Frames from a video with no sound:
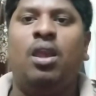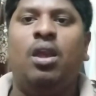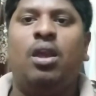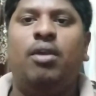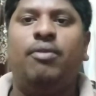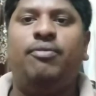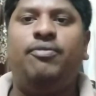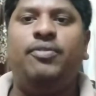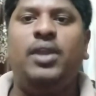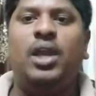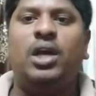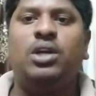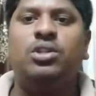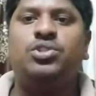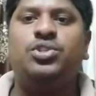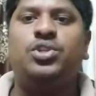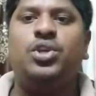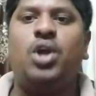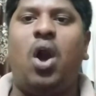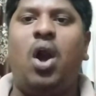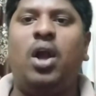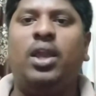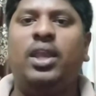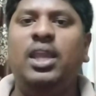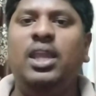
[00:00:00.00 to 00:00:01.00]
If we are
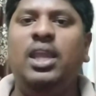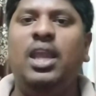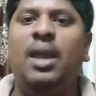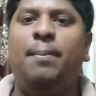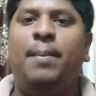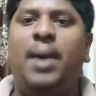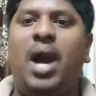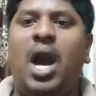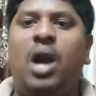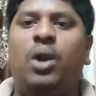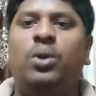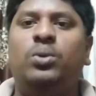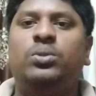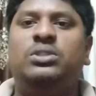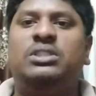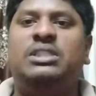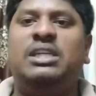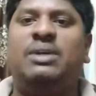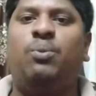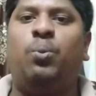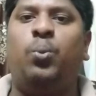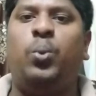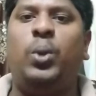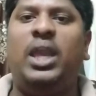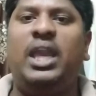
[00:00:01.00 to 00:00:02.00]
talking about
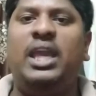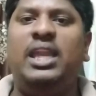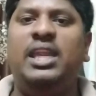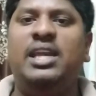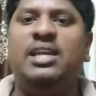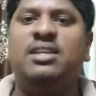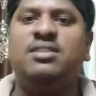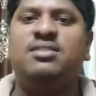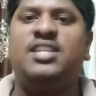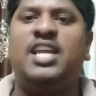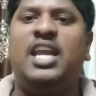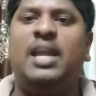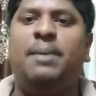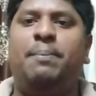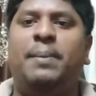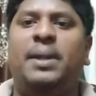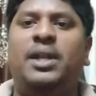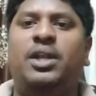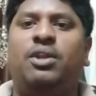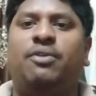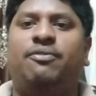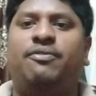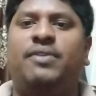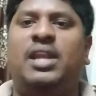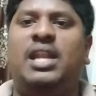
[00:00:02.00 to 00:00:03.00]
the various
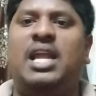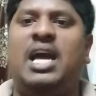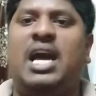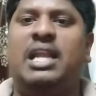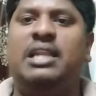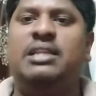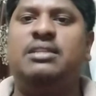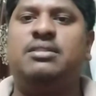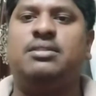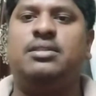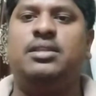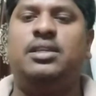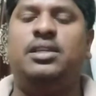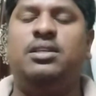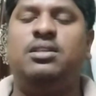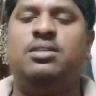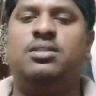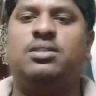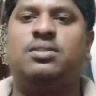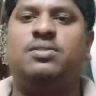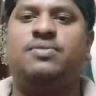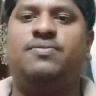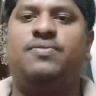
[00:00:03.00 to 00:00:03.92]
statement of analysis,